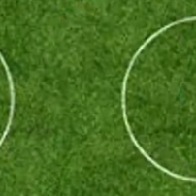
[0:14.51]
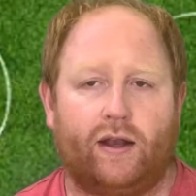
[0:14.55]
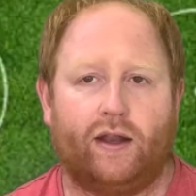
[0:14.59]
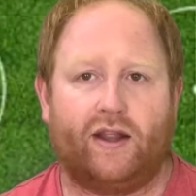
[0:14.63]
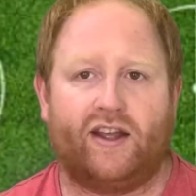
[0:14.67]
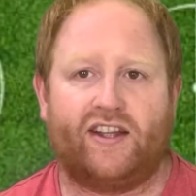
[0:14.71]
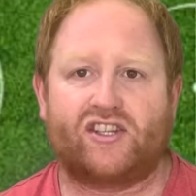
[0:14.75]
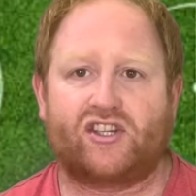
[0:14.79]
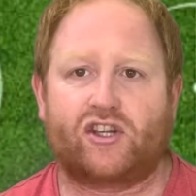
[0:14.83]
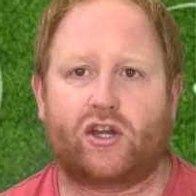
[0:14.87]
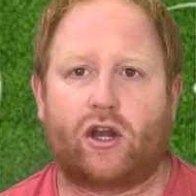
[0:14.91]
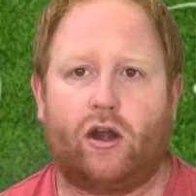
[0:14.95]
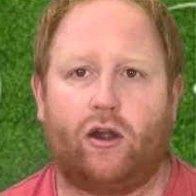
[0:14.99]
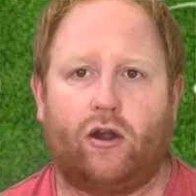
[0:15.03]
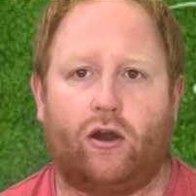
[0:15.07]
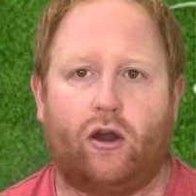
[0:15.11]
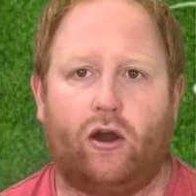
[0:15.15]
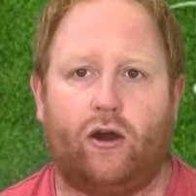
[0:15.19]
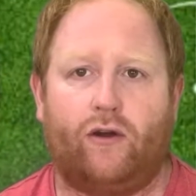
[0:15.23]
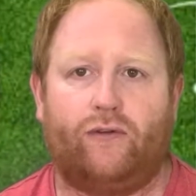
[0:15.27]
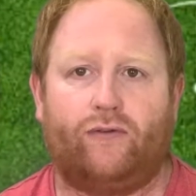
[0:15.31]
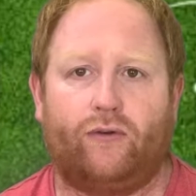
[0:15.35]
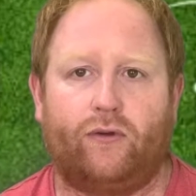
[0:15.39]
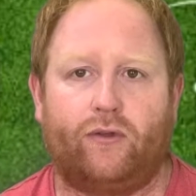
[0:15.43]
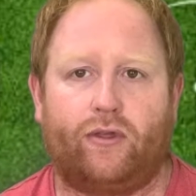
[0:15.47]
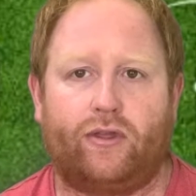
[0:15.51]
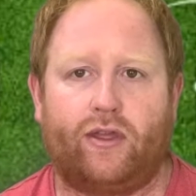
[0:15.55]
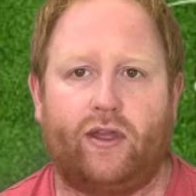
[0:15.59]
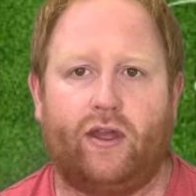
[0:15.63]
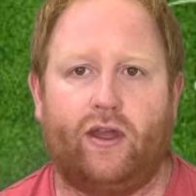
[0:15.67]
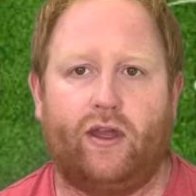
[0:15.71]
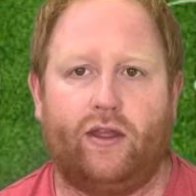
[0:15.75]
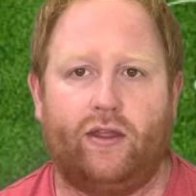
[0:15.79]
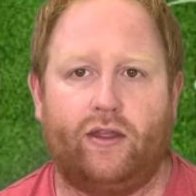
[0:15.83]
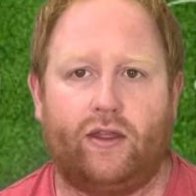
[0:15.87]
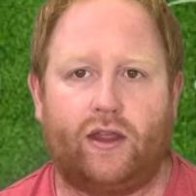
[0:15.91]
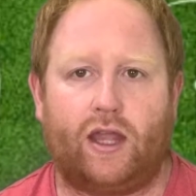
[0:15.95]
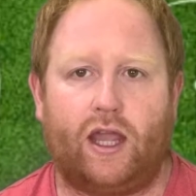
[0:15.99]
Let's start off with
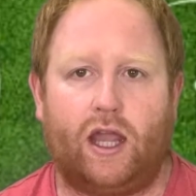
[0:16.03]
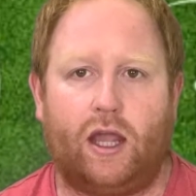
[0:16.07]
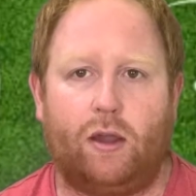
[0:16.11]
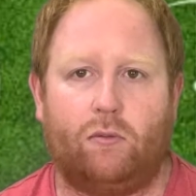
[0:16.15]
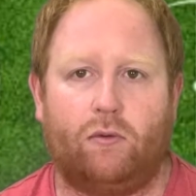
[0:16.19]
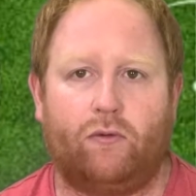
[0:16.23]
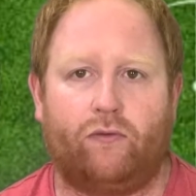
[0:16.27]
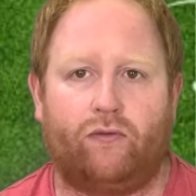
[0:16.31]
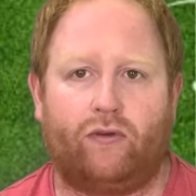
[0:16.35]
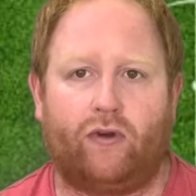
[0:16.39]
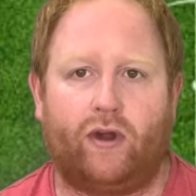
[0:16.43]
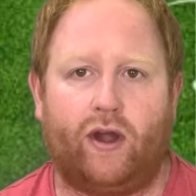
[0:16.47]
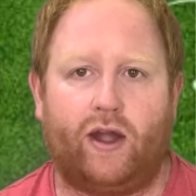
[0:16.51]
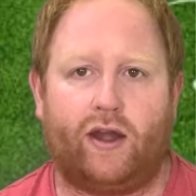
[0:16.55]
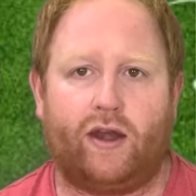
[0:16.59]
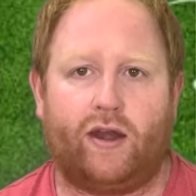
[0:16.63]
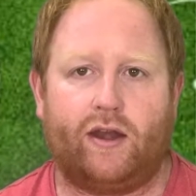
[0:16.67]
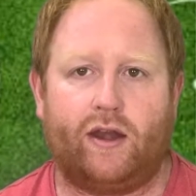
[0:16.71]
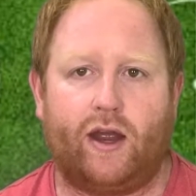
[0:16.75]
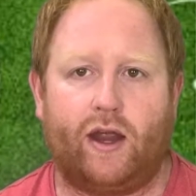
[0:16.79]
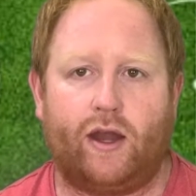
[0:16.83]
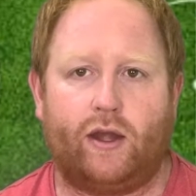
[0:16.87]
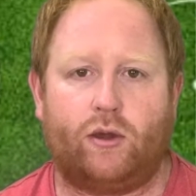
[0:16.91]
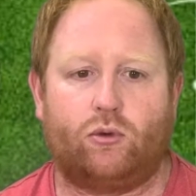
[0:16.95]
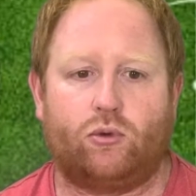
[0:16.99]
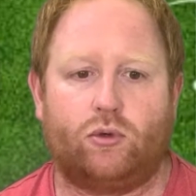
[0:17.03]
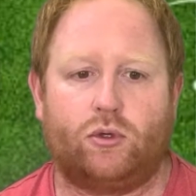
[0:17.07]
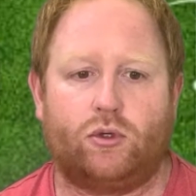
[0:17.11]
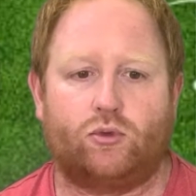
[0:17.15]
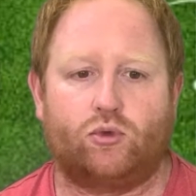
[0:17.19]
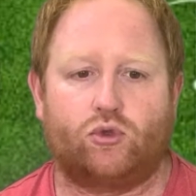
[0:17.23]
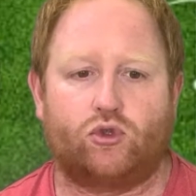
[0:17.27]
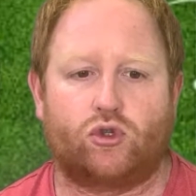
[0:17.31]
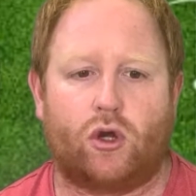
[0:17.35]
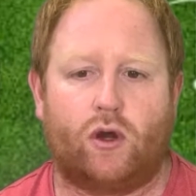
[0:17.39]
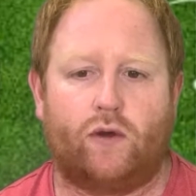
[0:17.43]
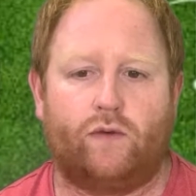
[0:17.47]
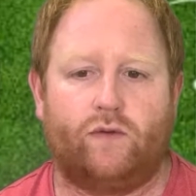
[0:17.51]
the game on Friday night, which
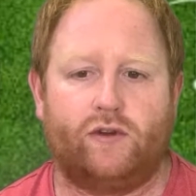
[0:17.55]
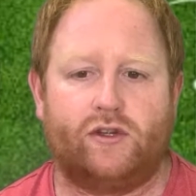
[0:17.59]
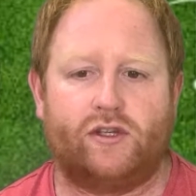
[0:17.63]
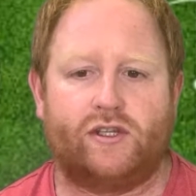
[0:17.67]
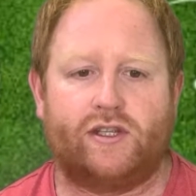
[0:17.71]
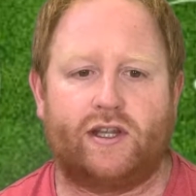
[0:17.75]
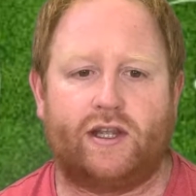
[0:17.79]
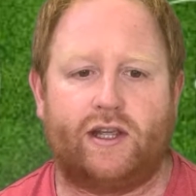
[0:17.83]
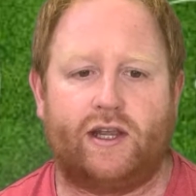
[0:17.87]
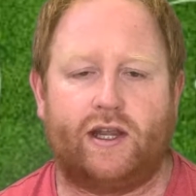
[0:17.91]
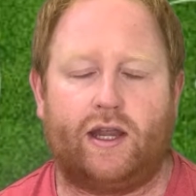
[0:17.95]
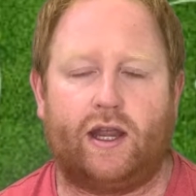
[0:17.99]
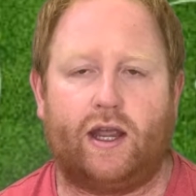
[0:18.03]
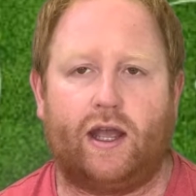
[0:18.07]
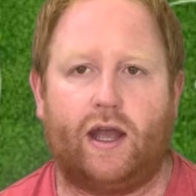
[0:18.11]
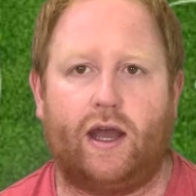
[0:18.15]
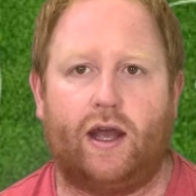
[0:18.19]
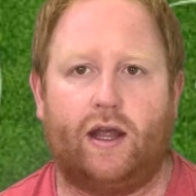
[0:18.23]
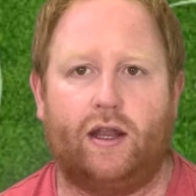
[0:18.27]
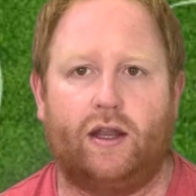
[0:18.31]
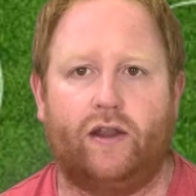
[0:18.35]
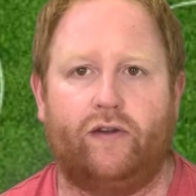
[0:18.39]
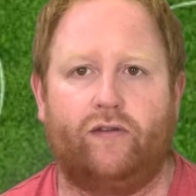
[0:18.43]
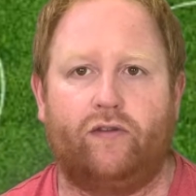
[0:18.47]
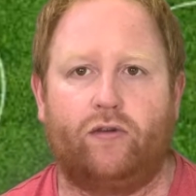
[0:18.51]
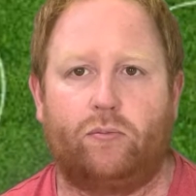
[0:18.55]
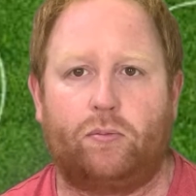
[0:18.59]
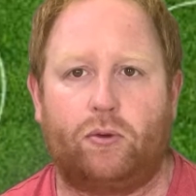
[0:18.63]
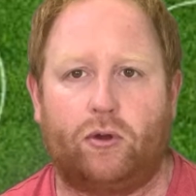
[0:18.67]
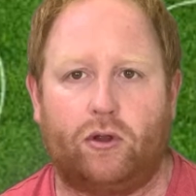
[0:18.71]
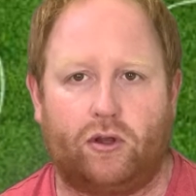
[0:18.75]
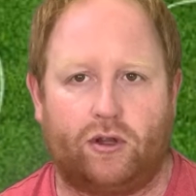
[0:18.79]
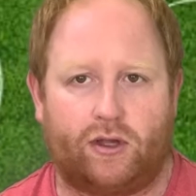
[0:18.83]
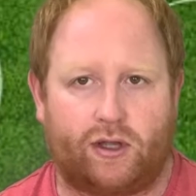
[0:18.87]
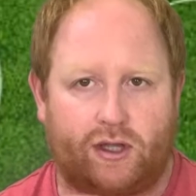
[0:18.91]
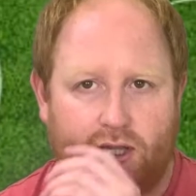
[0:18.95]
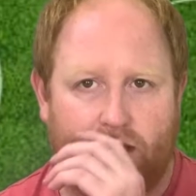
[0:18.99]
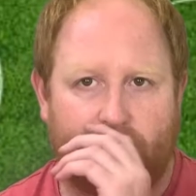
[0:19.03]
was obviously
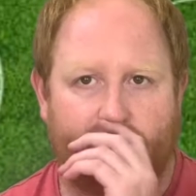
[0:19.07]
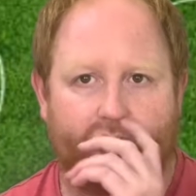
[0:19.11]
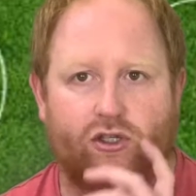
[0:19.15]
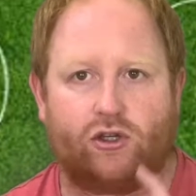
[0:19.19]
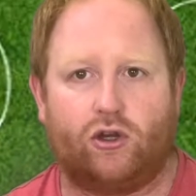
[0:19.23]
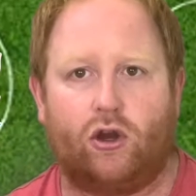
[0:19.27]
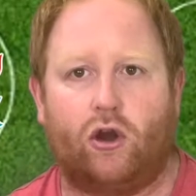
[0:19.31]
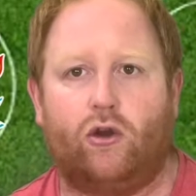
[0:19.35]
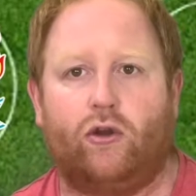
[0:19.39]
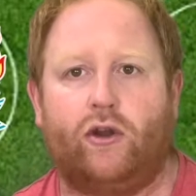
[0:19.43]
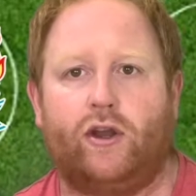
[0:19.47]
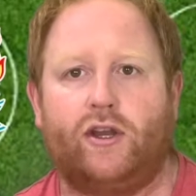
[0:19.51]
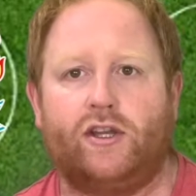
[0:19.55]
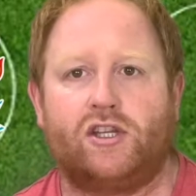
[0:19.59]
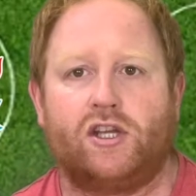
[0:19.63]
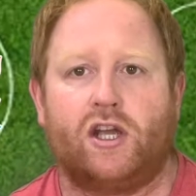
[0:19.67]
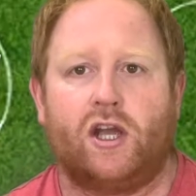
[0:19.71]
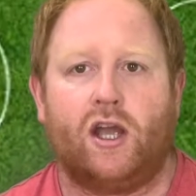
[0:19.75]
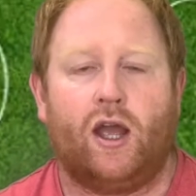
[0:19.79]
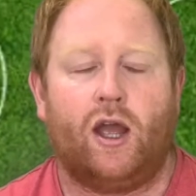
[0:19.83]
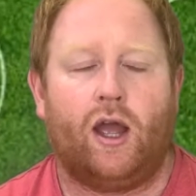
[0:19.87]
Liverpool against Norwich.